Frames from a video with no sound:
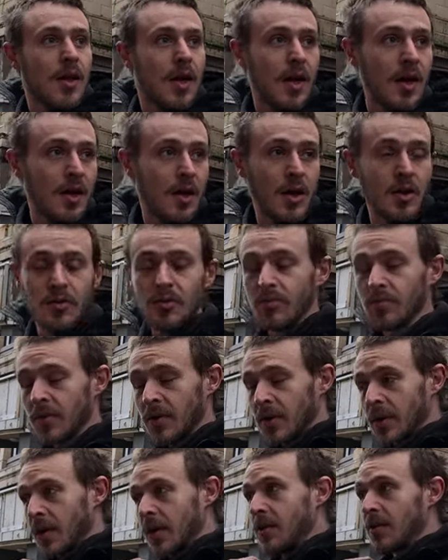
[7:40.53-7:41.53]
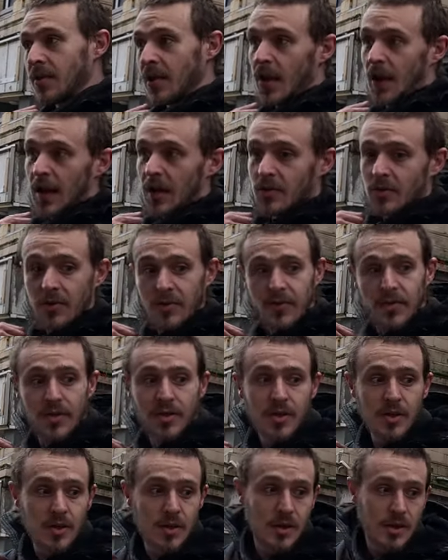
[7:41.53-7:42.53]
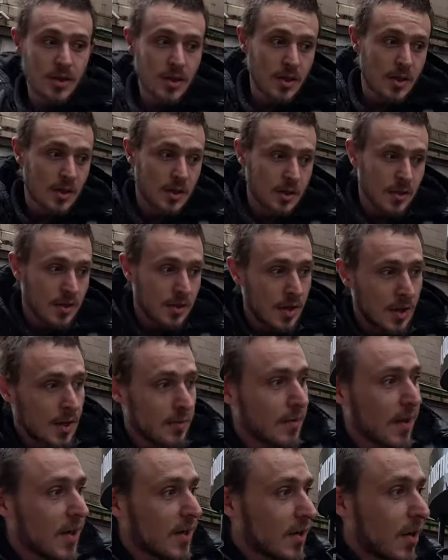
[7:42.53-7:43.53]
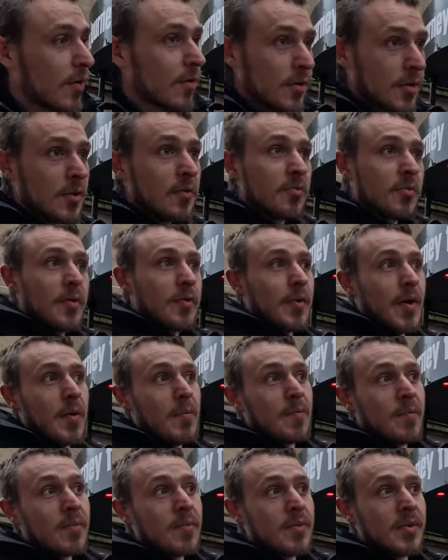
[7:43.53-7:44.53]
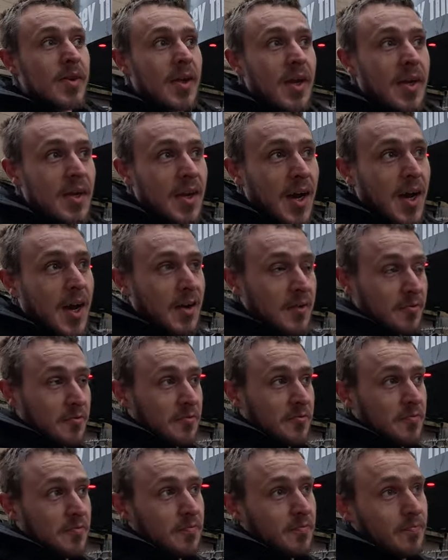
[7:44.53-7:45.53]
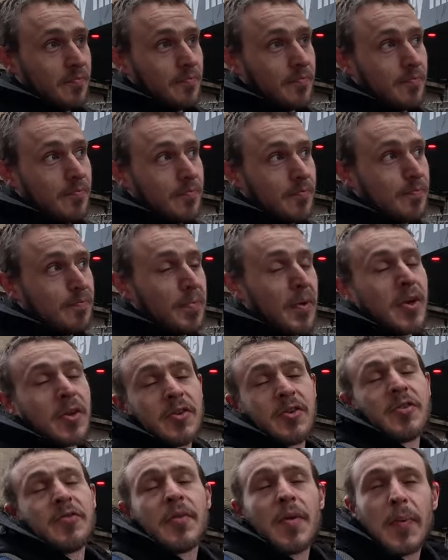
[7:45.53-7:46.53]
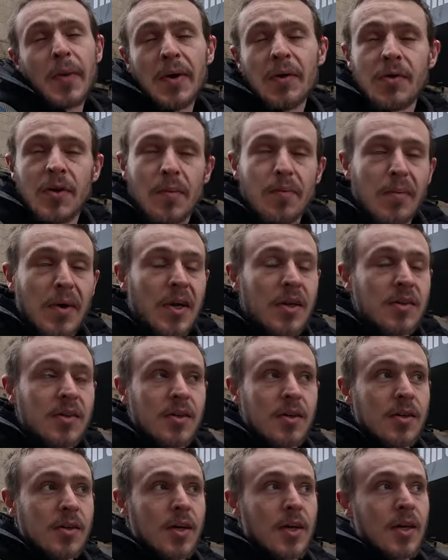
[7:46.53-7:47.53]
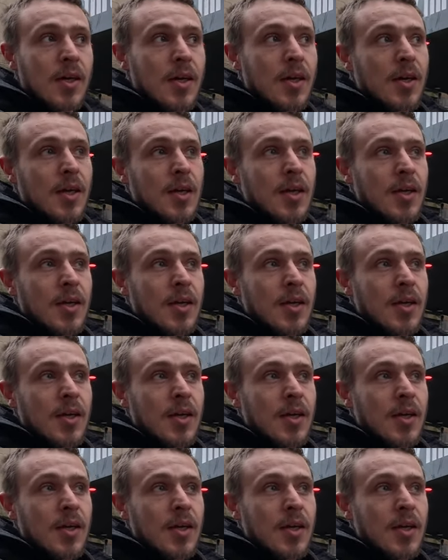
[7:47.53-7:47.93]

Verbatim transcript: At home, his house. His house? Yeah, I don't live with him, see. I've, because of the building basically, yeah.